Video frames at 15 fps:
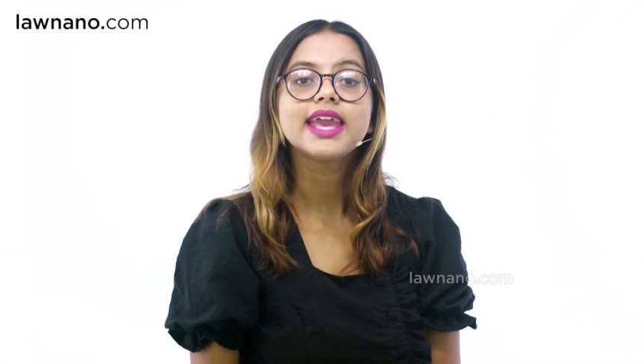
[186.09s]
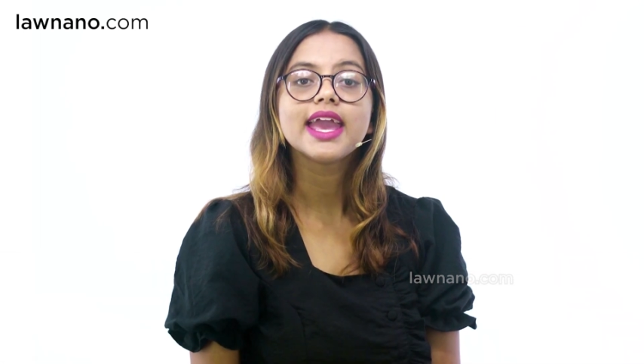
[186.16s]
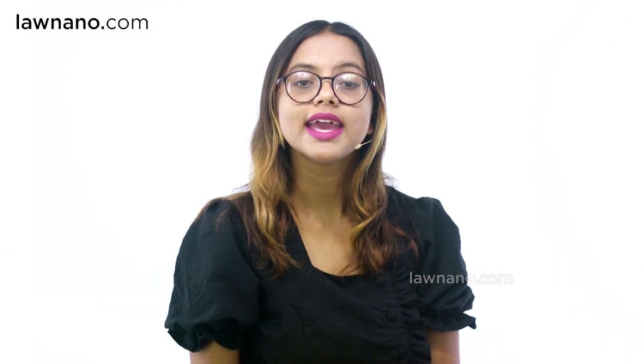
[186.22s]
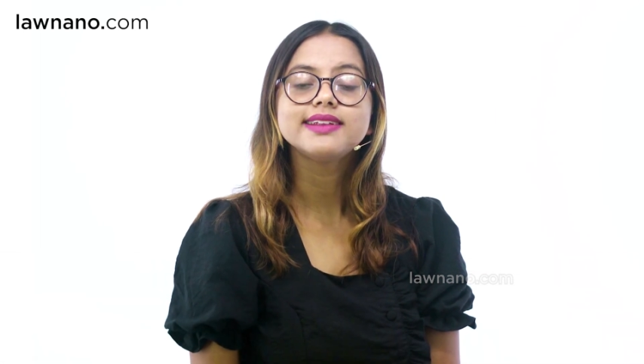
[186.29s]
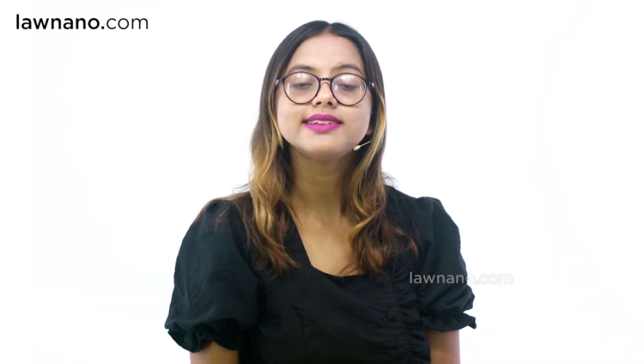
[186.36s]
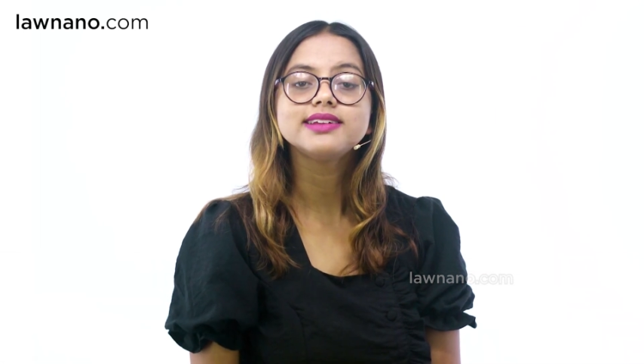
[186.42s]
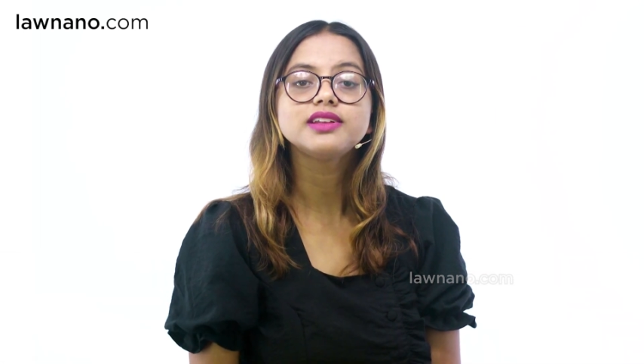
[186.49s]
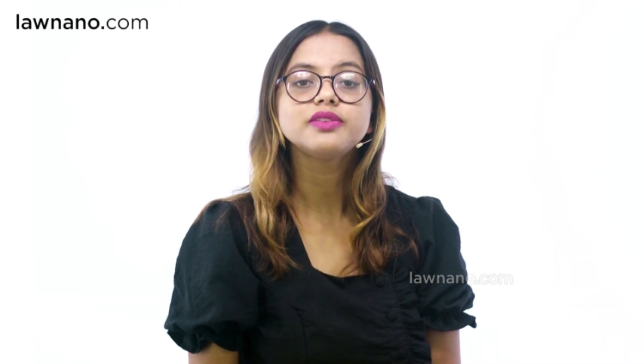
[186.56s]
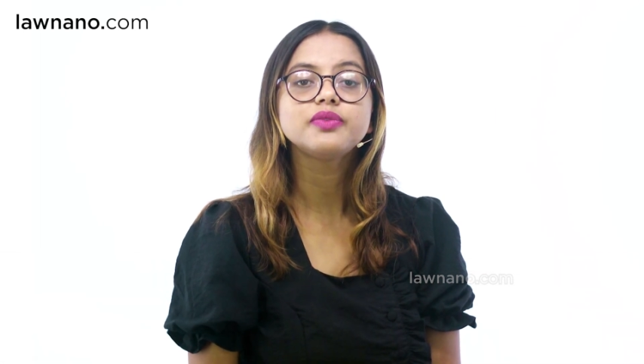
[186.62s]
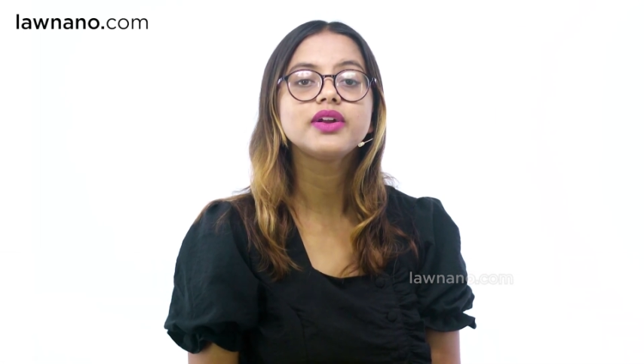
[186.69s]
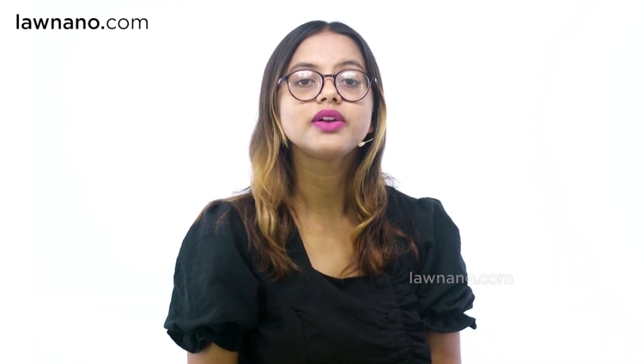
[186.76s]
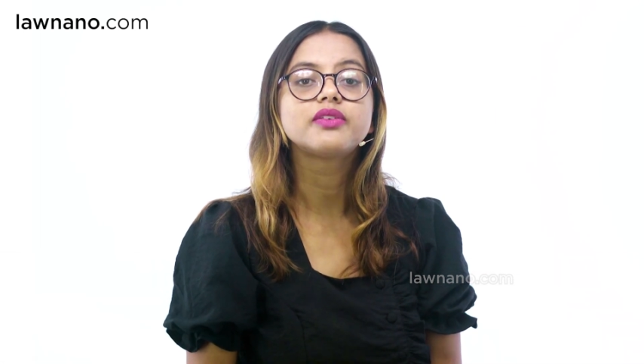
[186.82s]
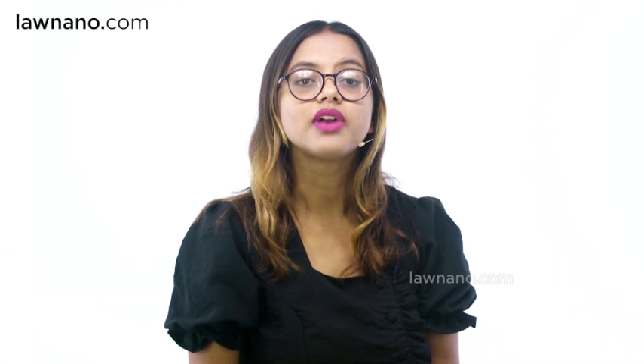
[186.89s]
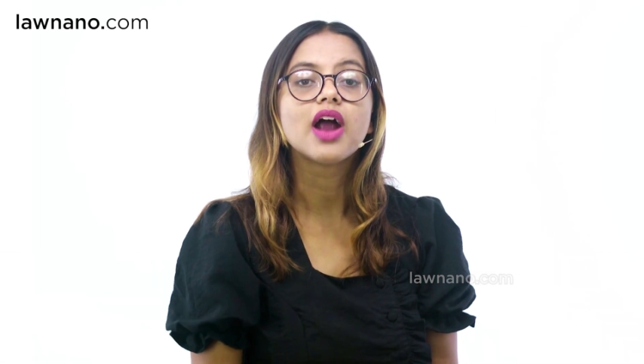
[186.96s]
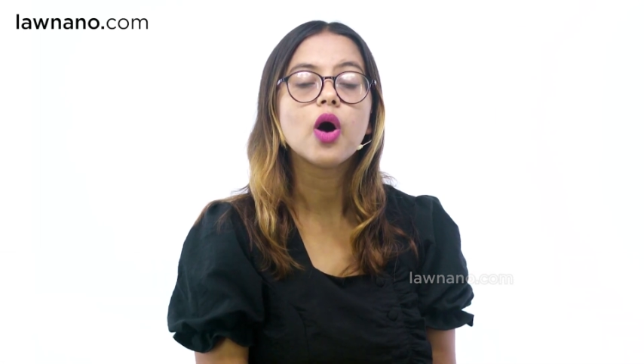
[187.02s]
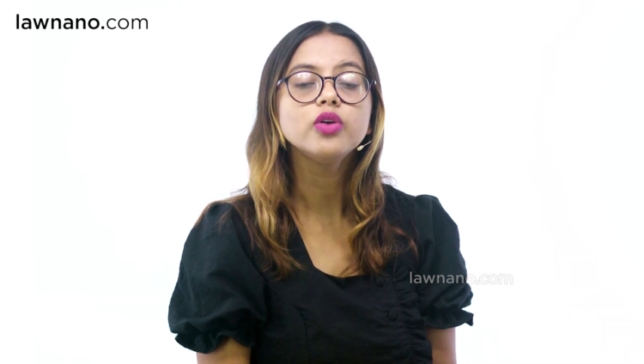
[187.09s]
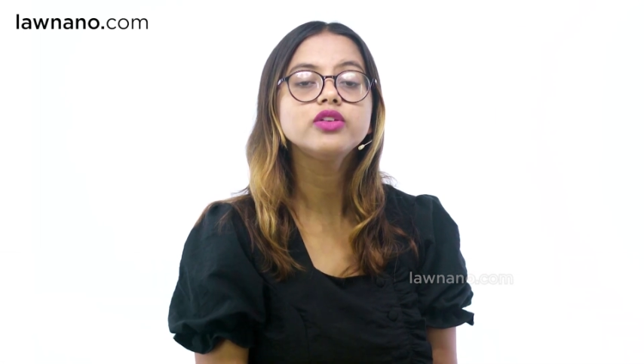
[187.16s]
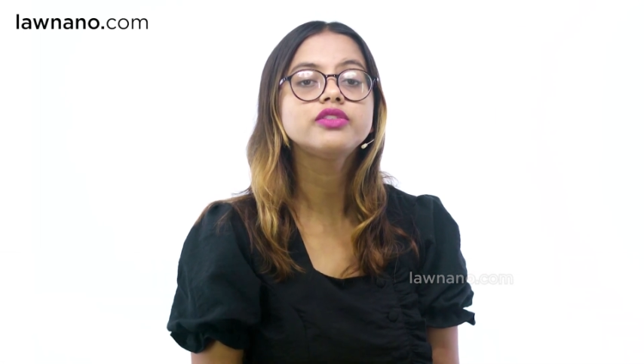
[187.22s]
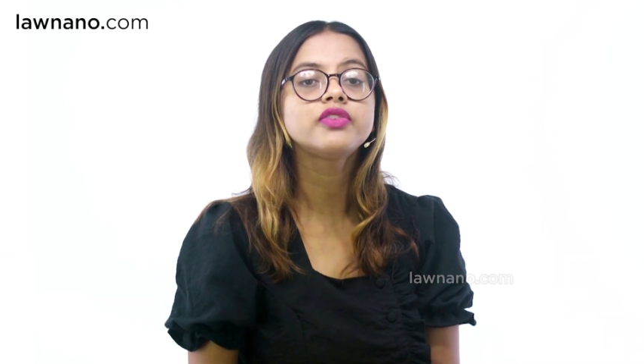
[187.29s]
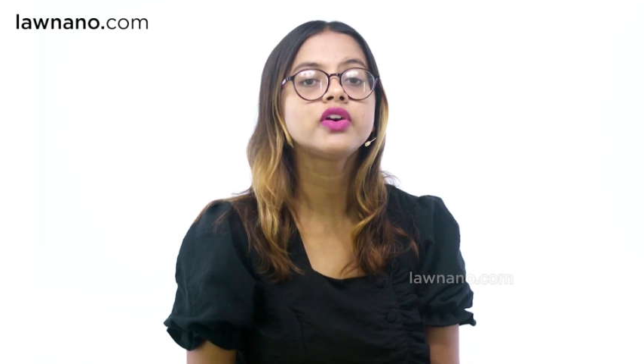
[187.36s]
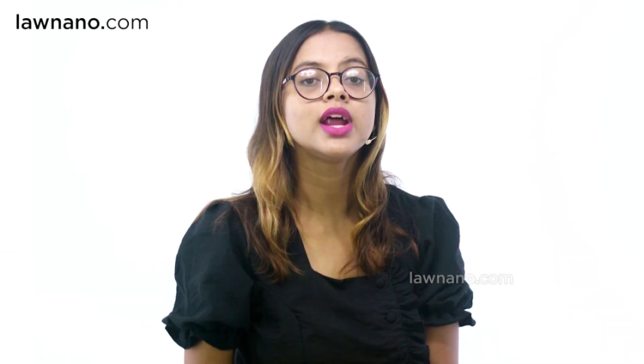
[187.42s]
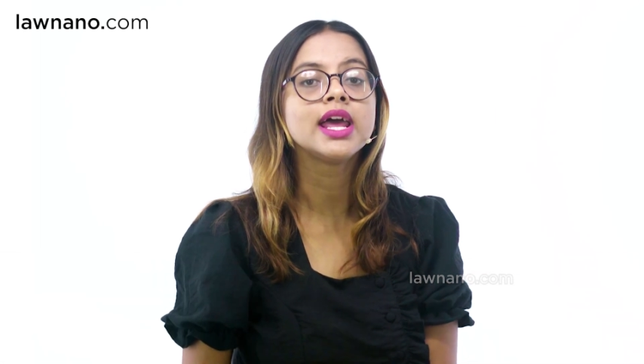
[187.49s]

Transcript: cases where grounds for